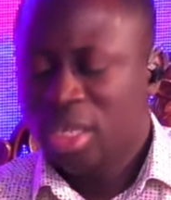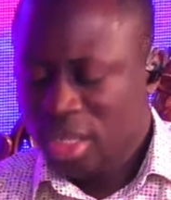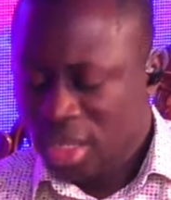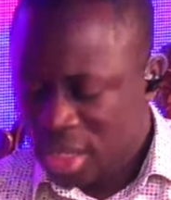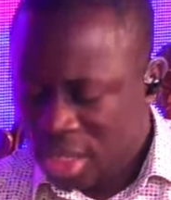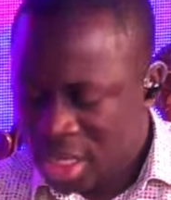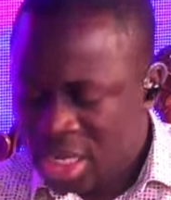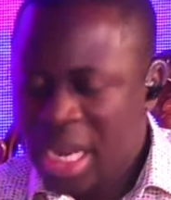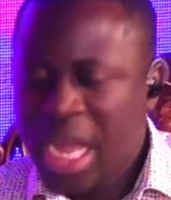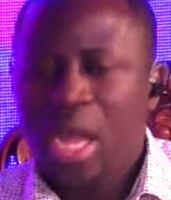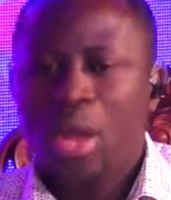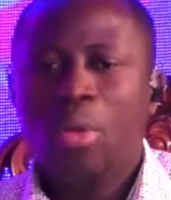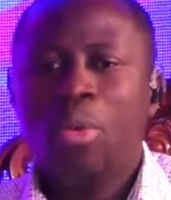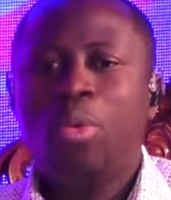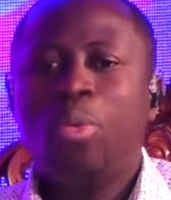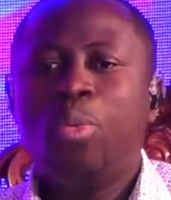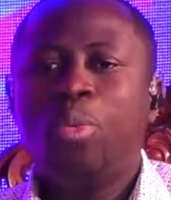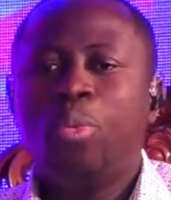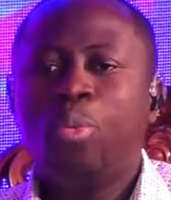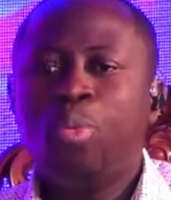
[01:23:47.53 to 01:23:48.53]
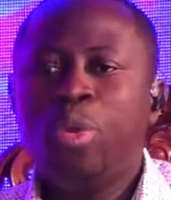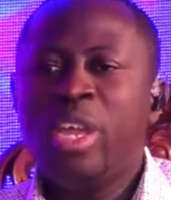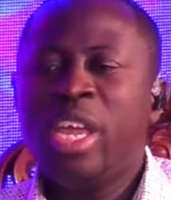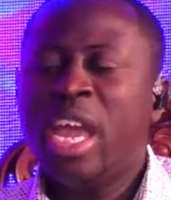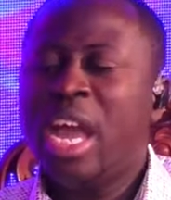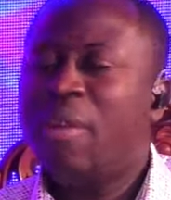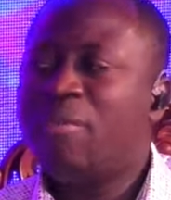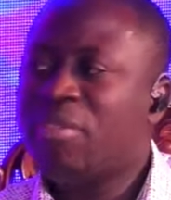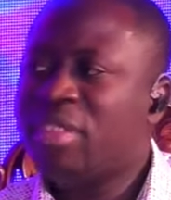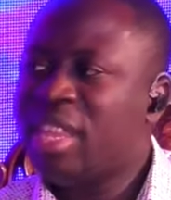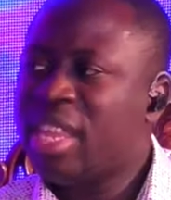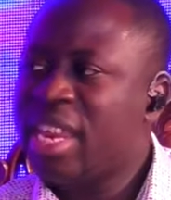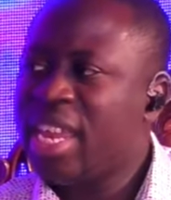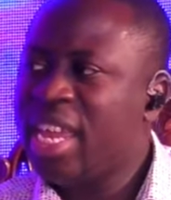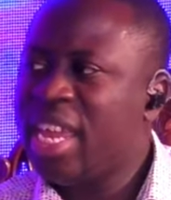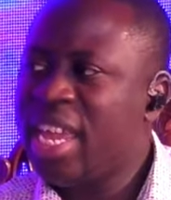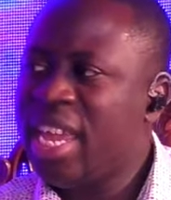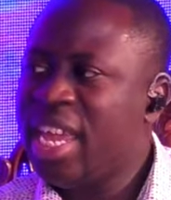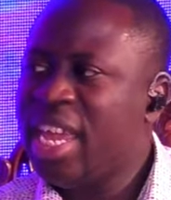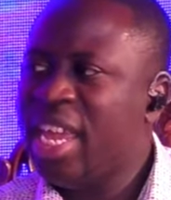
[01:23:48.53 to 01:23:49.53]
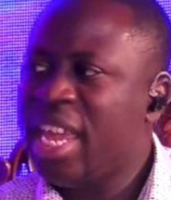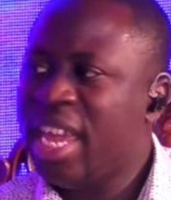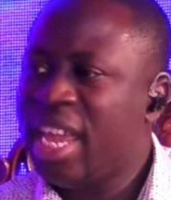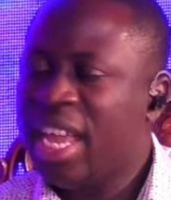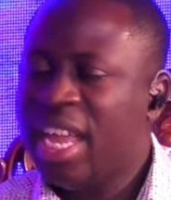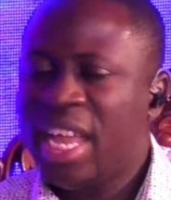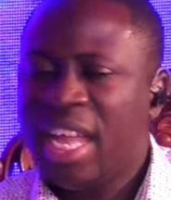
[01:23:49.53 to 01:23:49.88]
Now, we have three